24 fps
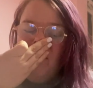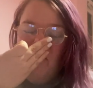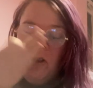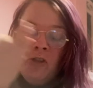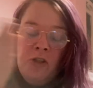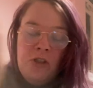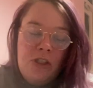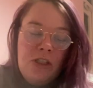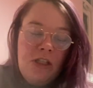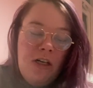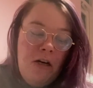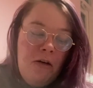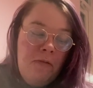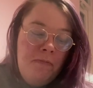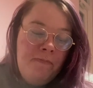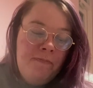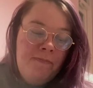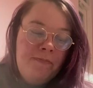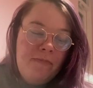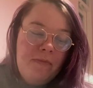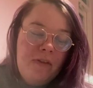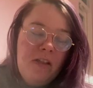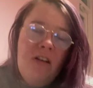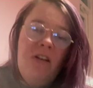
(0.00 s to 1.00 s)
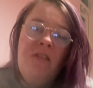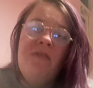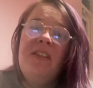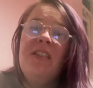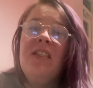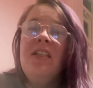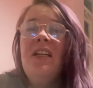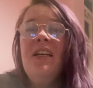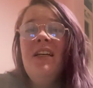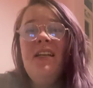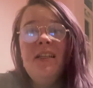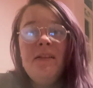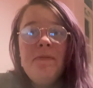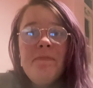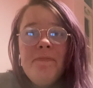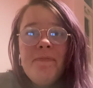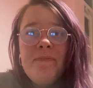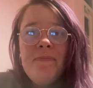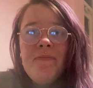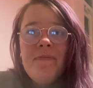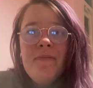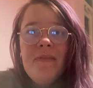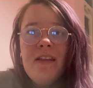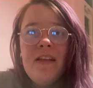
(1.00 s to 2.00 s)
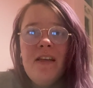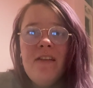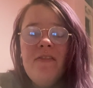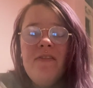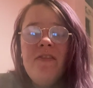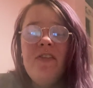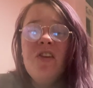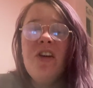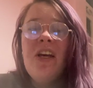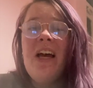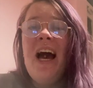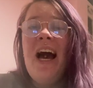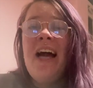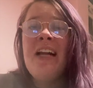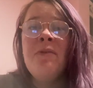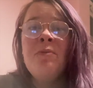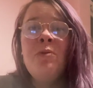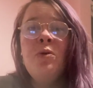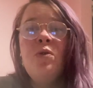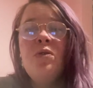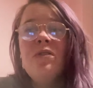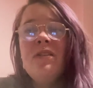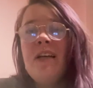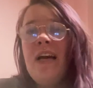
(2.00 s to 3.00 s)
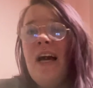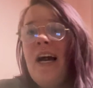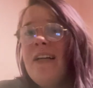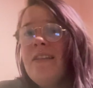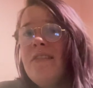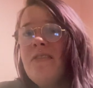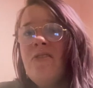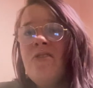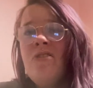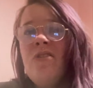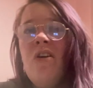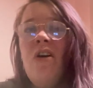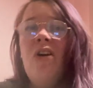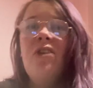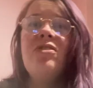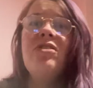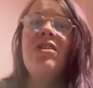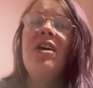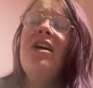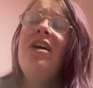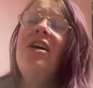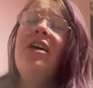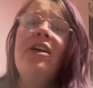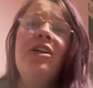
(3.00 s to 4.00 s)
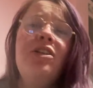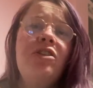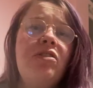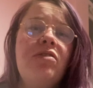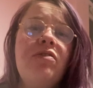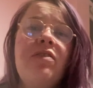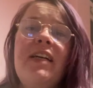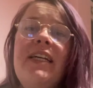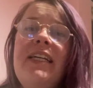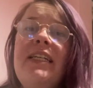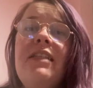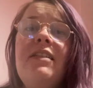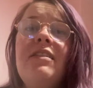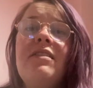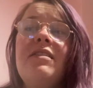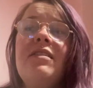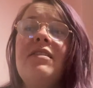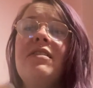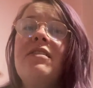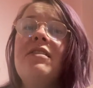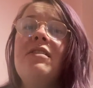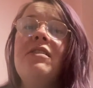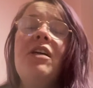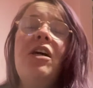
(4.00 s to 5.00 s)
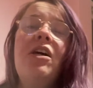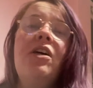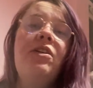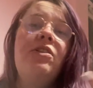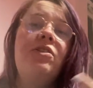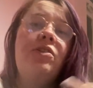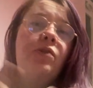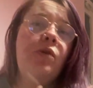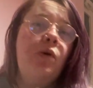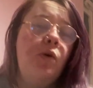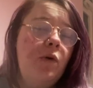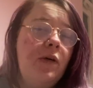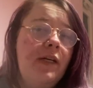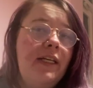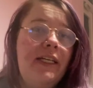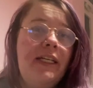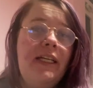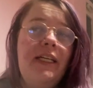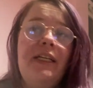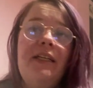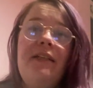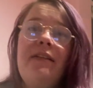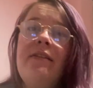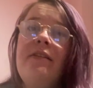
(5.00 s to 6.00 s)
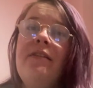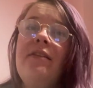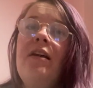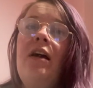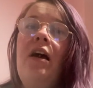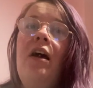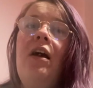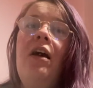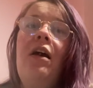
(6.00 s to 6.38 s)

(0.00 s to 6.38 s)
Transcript: also, obviously, for animals, cats and dogs, treats, toys,